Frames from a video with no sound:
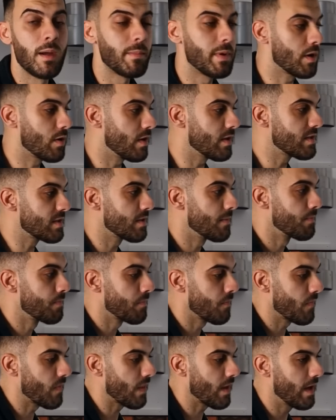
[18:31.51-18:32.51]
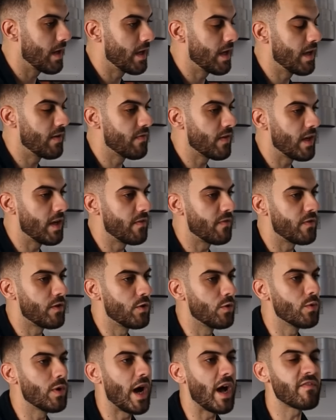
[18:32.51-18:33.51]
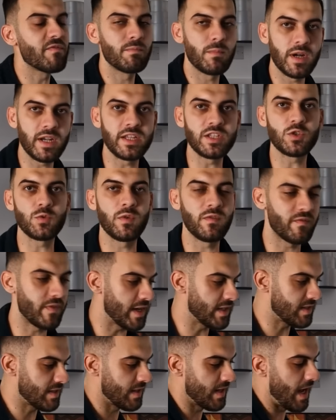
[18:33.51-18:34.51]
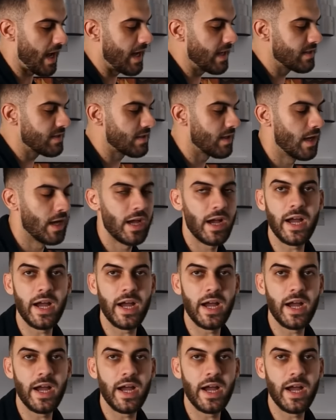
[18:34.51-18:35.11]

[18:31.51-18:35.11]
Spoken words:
Because if you have money to invest in ads